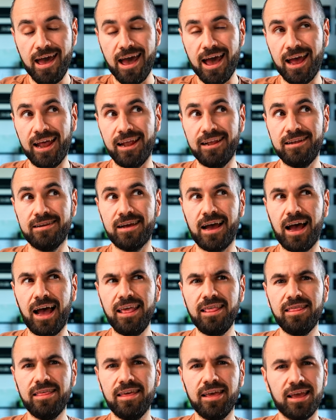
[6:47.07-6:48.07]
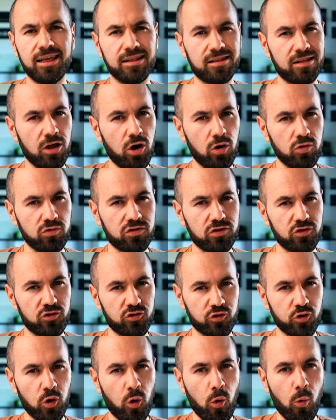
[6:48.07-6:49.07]
and I think it goes
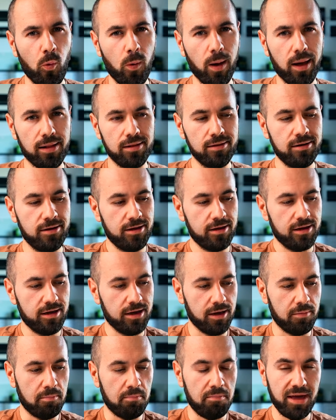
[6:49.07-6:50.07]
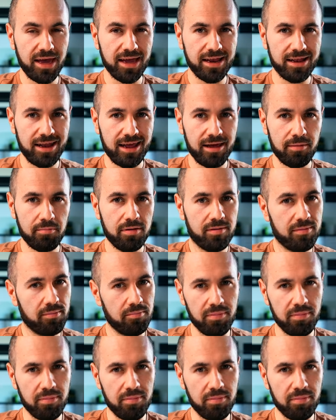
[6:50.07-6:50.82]
so well a big nib,